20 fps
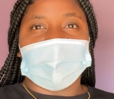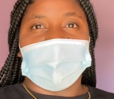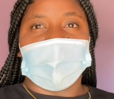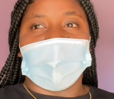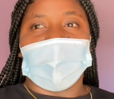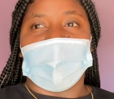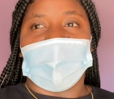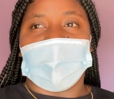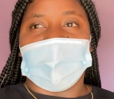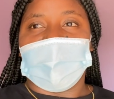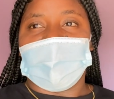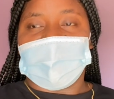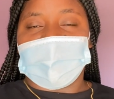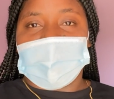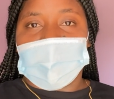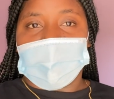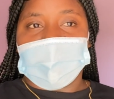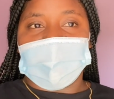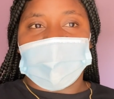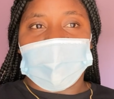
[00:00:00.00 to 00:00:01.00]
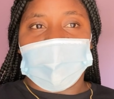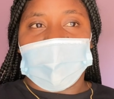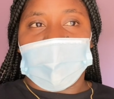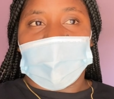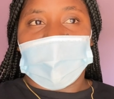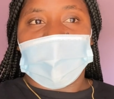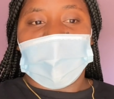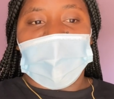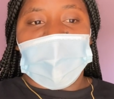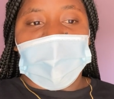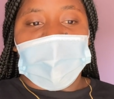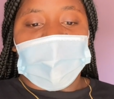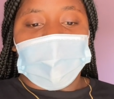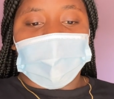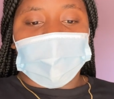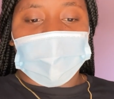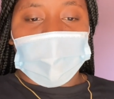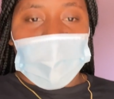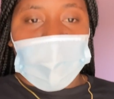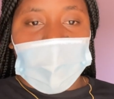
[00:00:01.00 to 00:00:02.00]
and give them to me
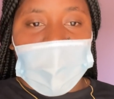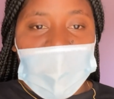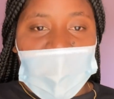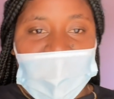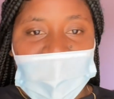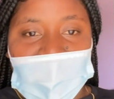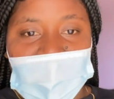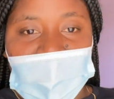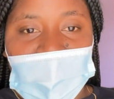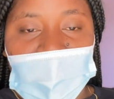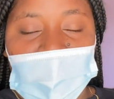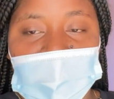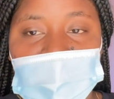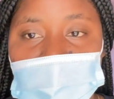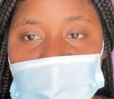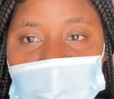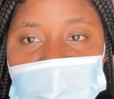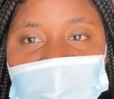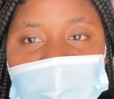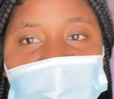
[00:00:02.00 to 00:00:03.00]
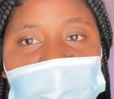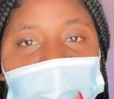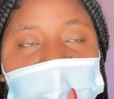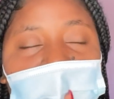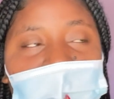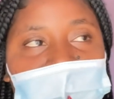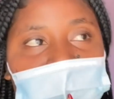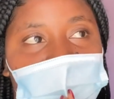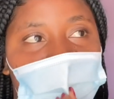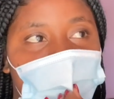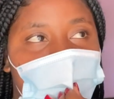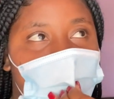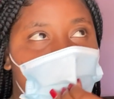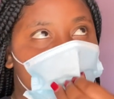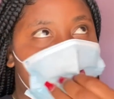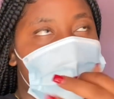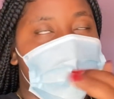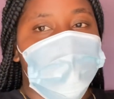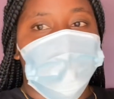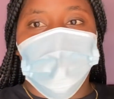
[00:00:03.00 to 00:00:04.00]
so I can use them on the
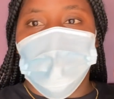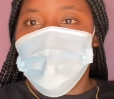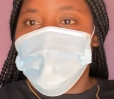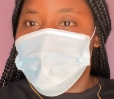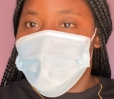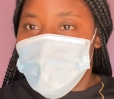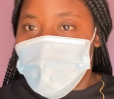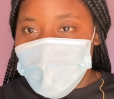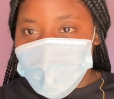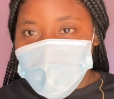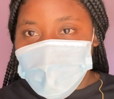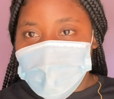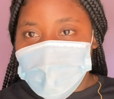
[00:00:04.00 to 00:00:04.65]
day. But knowing me,